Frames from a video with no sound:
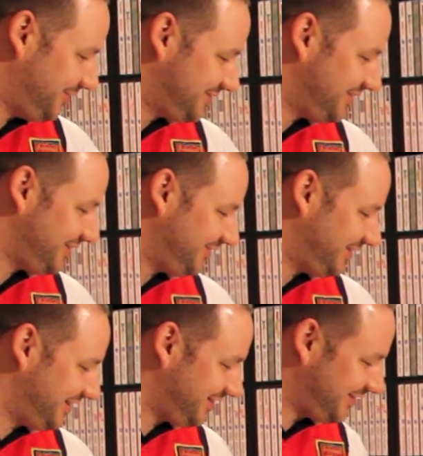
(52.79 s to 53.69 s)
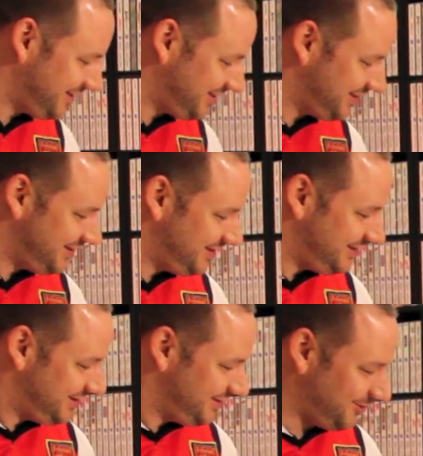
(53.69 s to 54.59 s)
out what's in there. Hold on now.
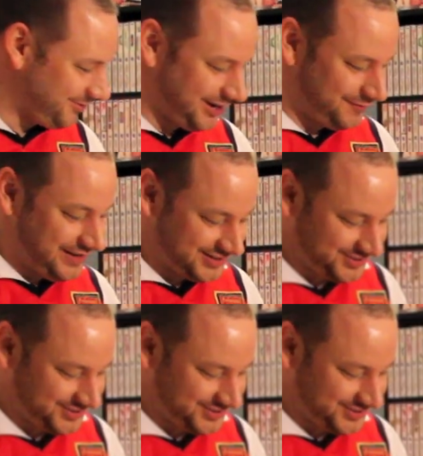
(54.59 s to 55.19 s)
Oh, we got Phoenix